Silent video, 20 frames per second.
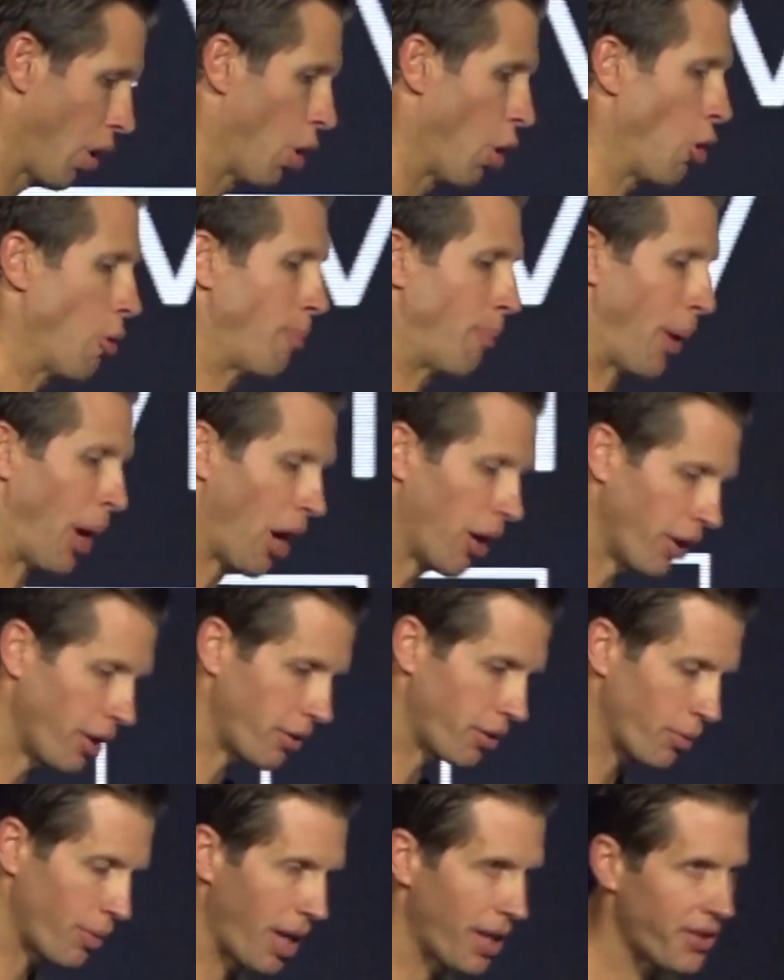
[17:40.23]
who parted
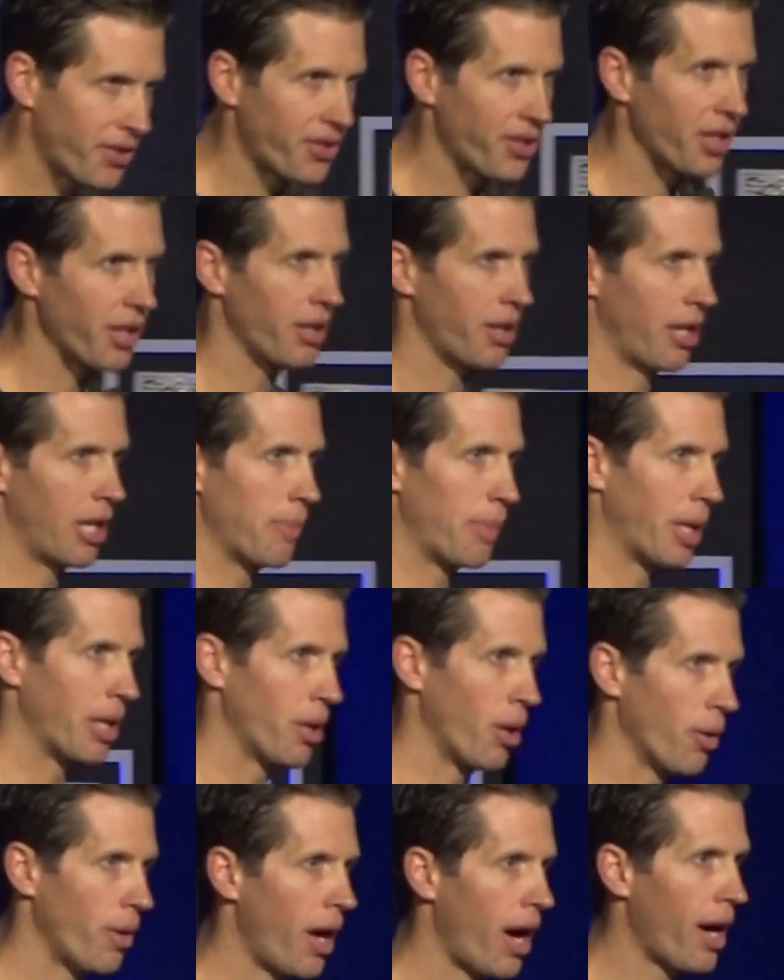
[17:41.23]
the Red Sea. Anybody
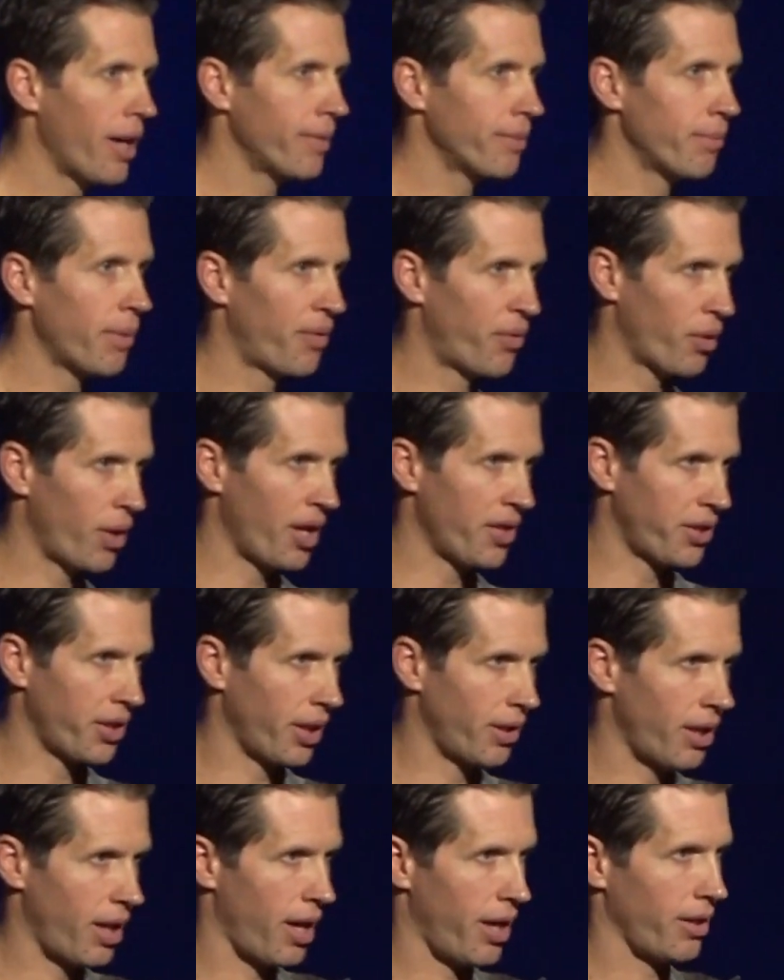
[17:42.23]
know that before I
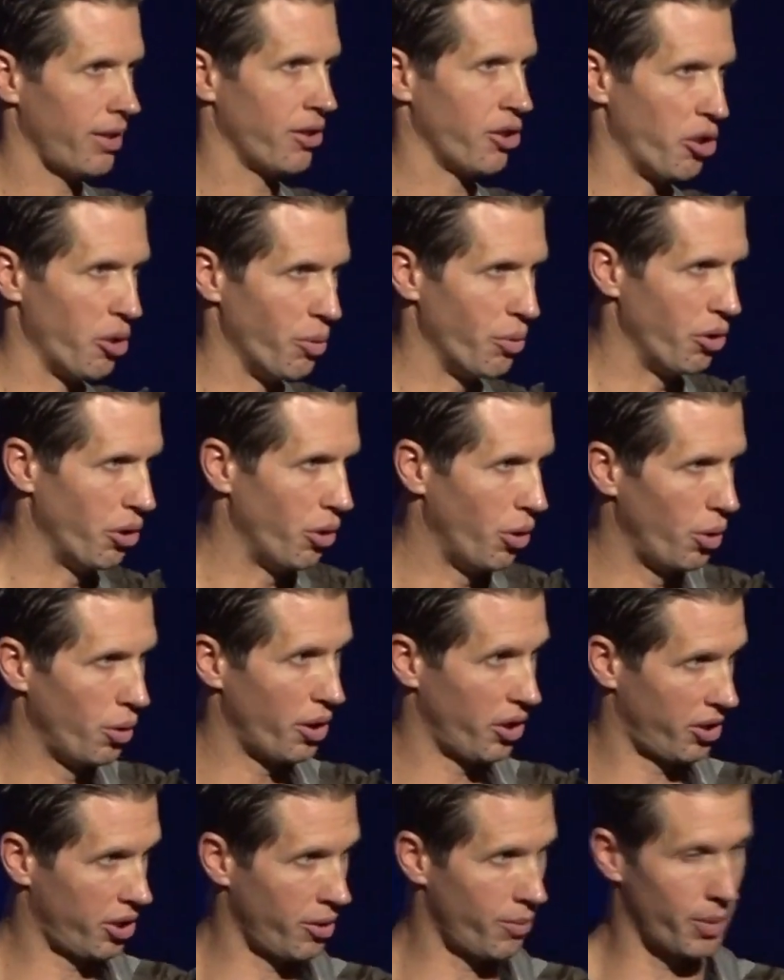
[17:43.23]
said that? You knew
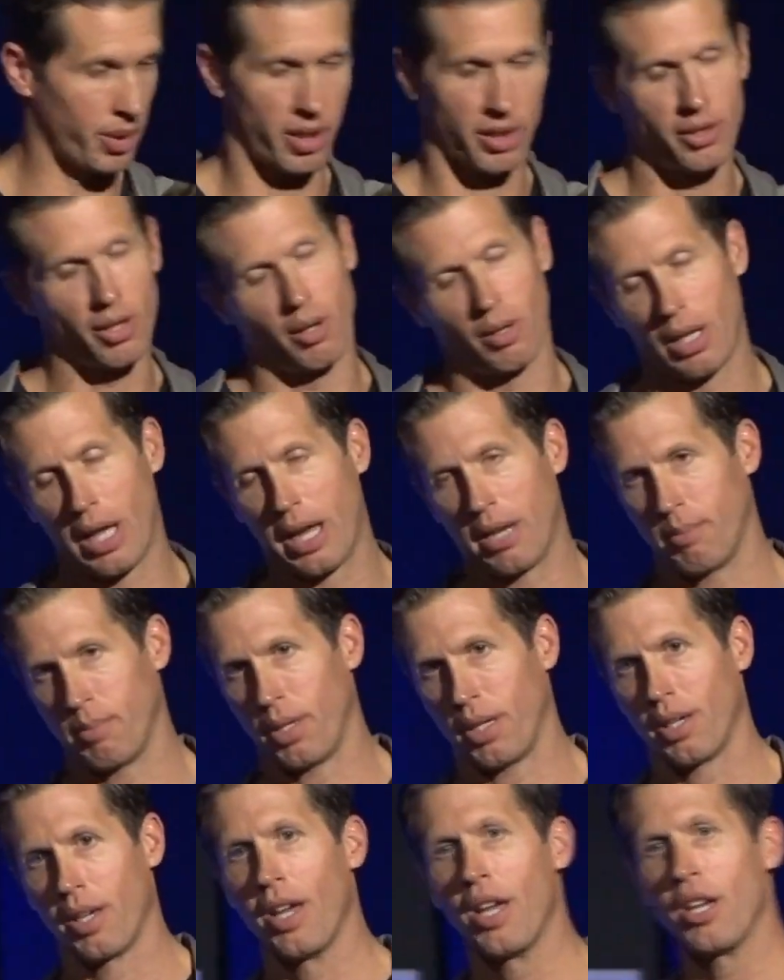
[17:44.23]
that she was, don't lie to me.